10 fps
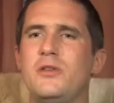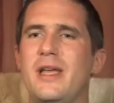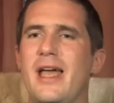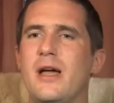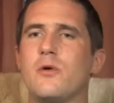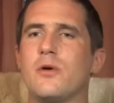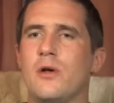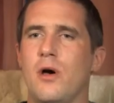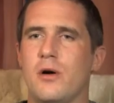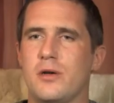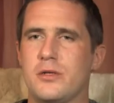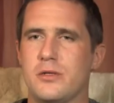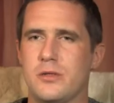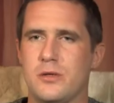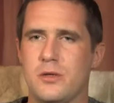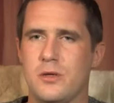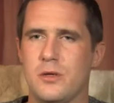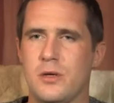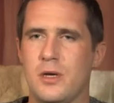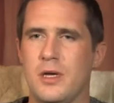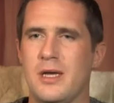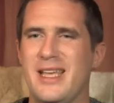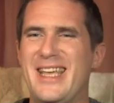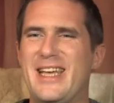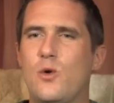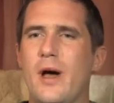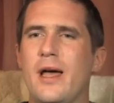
you say equinox, the three, the thirty-six